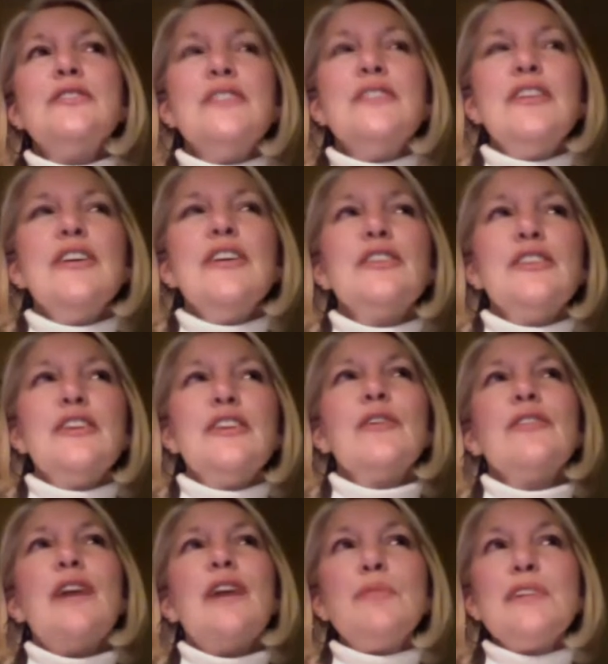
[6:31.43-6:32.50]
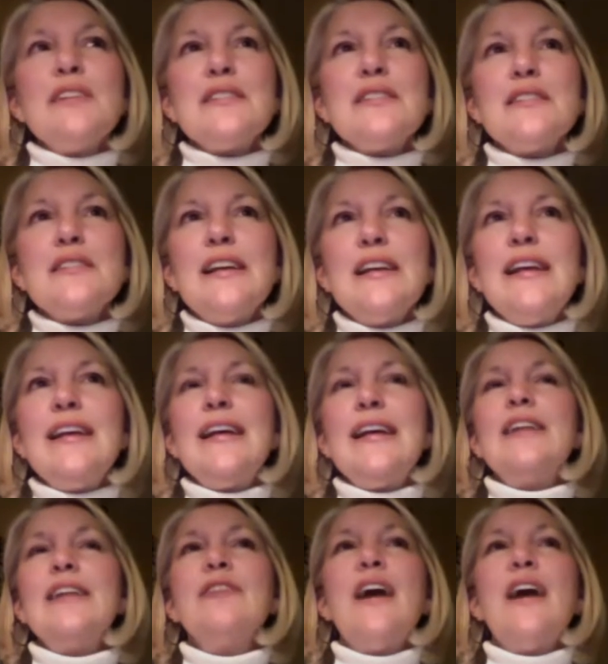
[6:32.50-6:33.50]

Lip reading: if I'm listening and if